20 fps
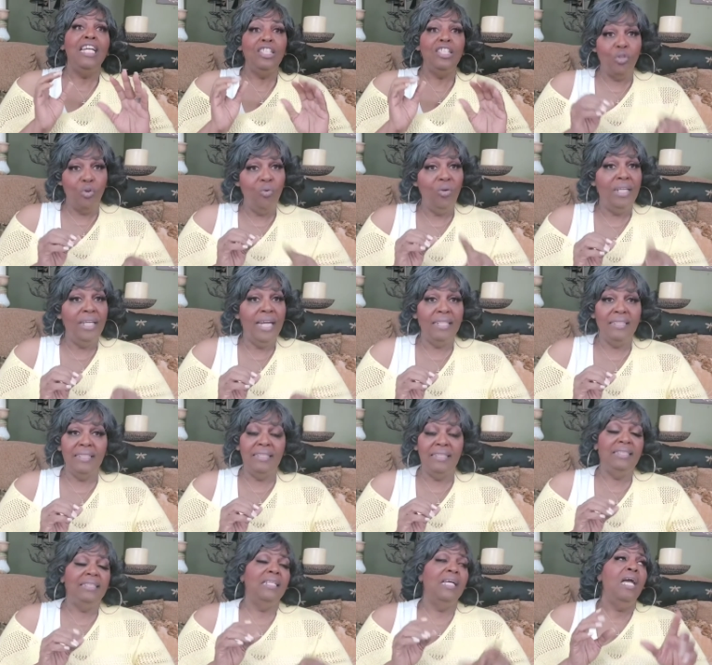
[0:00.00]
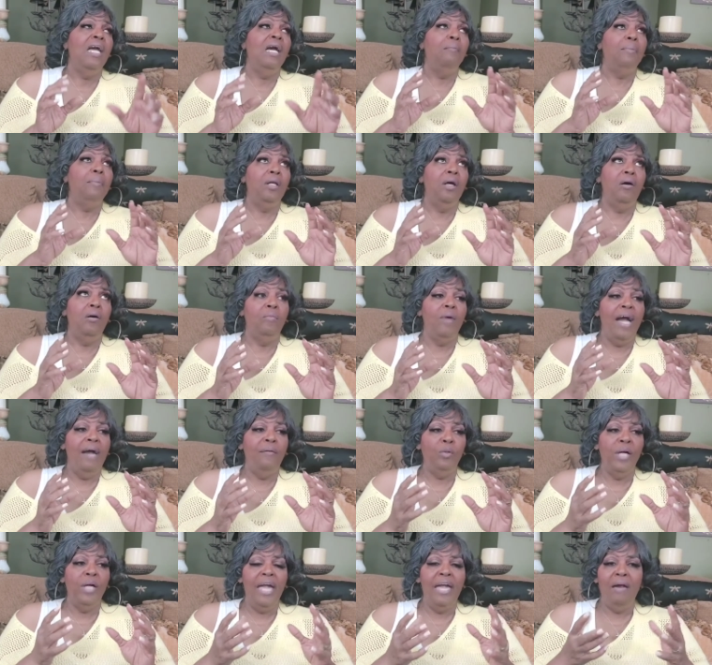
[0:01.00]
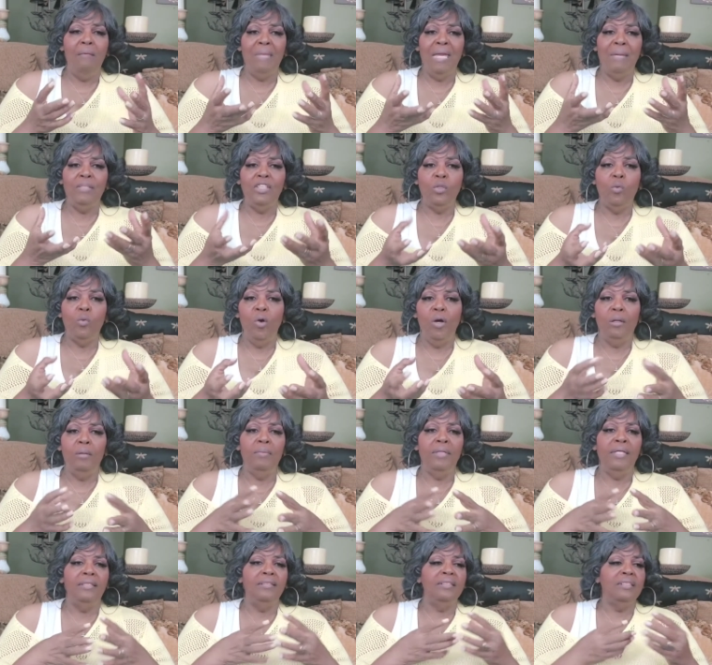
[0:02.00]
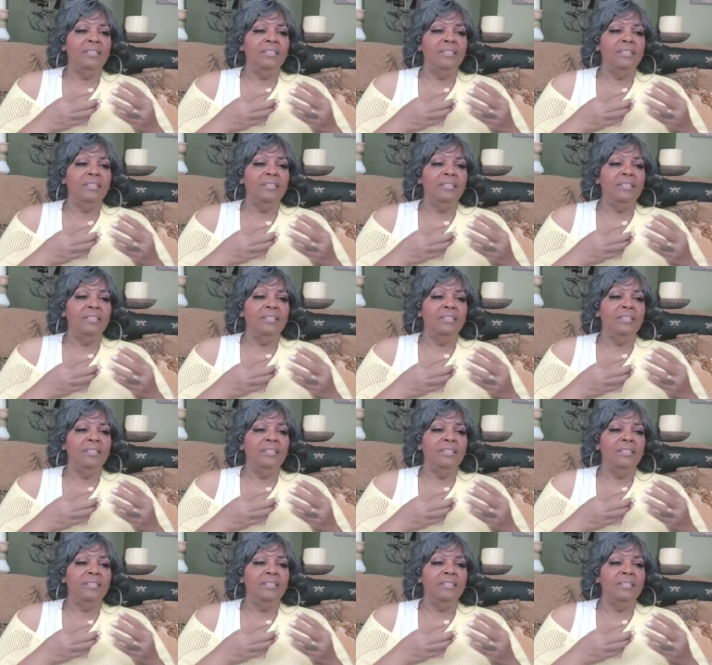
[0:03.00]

It's going out of season, but I will have maybe some watermelon,